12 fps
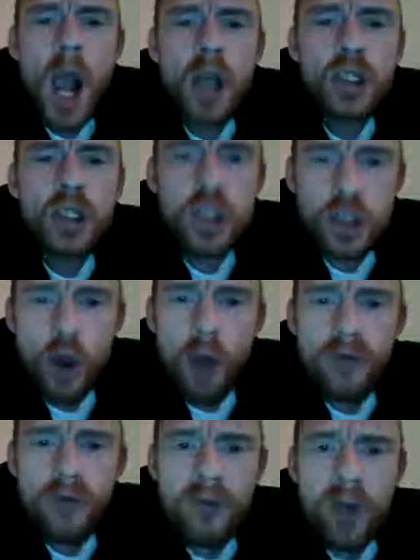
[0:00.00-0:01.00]

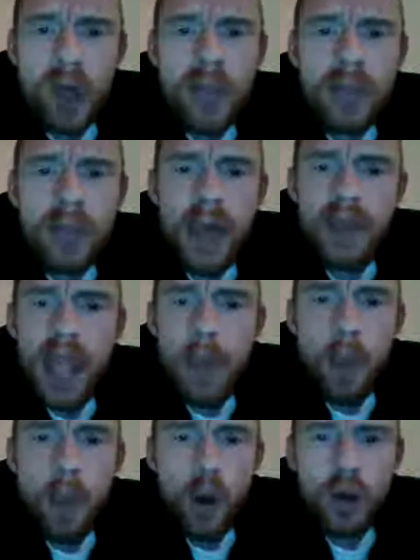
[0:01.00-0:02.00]
stuff that they're
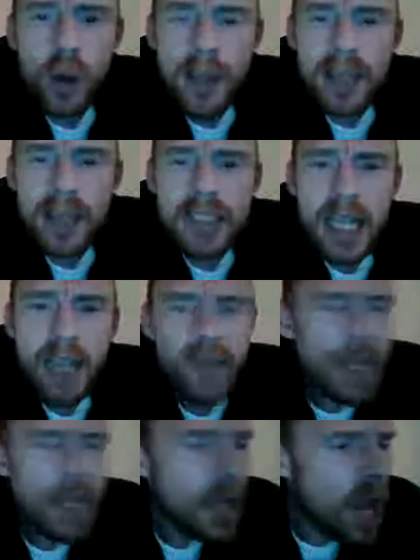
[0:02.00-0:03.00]
putting on that
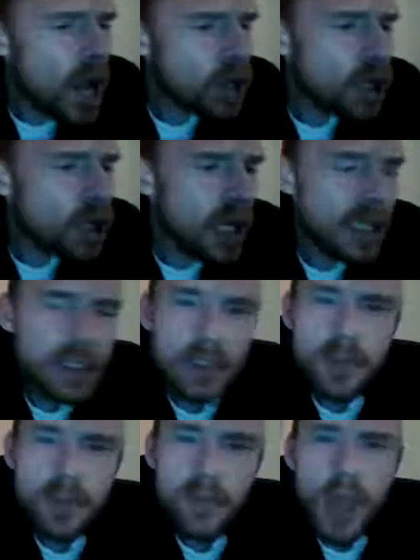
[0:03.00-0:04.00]
TV, to
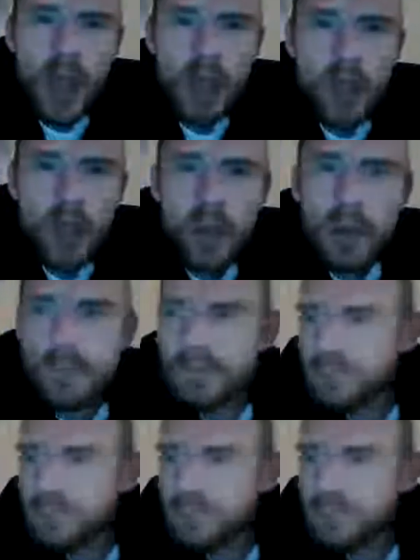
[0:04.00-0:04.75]
listen to the